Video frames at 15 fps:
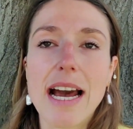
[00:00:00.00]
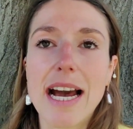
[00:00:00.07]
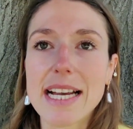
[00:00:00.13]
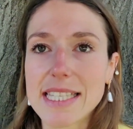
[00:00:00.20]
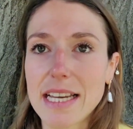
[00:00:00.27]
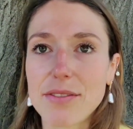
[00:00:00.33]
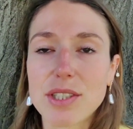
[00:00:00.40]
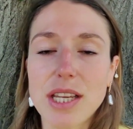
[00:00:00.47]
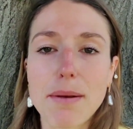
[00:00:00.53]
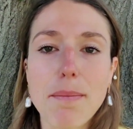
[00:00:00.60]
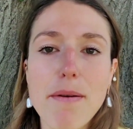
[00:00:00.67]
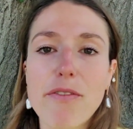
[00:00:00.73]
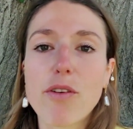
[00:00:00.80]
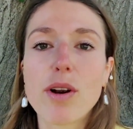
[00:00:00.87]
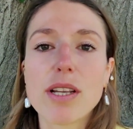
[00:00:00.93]
As I've said
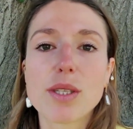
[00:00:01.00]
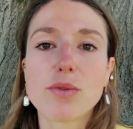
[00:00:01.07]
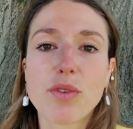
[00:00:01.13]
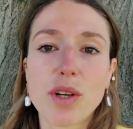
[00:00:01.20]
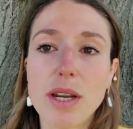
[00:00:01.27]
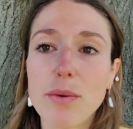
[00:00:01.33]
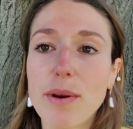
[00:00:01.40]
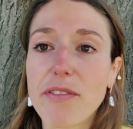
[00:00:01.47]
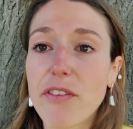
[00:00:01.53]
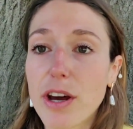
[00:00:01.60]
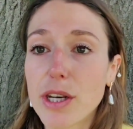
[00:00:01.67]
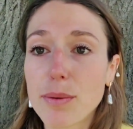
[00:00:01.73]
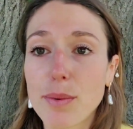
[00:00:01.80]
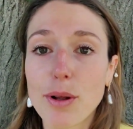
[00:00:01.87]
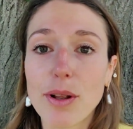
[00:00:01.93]
before, it's fully
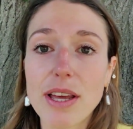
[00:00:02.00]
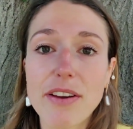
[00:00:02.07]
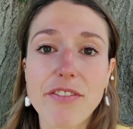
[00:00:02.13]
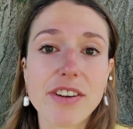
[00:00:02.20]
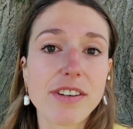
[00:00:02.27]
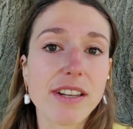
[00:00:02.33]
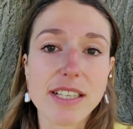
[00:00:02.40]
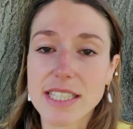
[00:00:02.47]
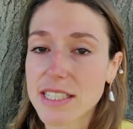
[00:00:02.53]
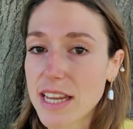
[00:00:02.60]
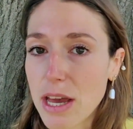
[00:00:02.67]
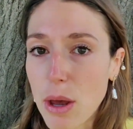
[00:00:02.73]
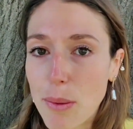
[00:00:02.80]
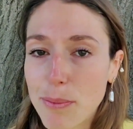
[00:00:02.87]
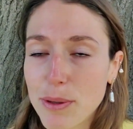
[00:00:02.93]
refundable if it doesn't
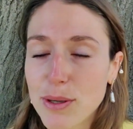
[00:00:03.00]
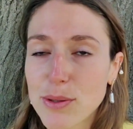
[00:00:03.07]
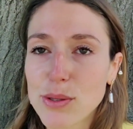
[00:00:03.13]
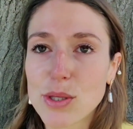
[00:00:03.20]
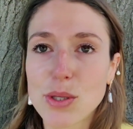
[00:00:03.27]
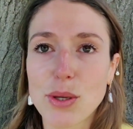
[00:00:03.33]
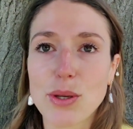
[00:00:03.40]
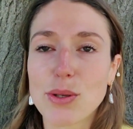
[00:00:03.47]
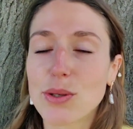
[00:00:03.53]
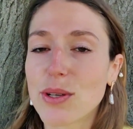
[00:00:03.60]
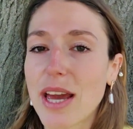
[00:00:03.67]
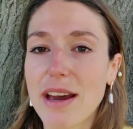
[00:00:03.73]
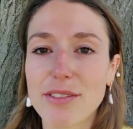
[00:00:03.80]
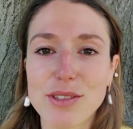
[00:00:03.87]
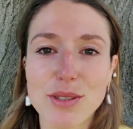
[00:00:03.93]
help you, so you
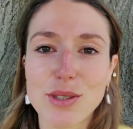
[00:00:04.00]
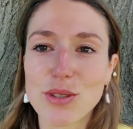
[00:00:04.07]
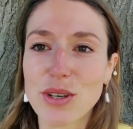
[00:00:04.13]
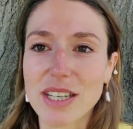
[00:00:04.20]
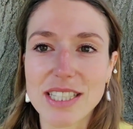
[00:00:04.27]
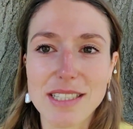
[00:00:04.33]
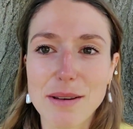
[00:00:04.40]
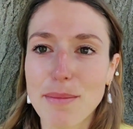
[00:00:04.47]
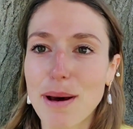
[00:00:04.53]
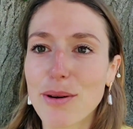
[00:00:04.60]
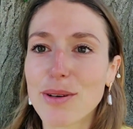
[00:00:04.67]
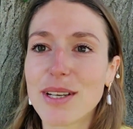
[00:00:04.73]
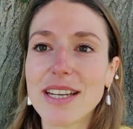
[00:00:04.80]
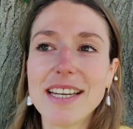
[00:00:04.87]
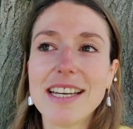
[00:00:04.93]
don't have to stress about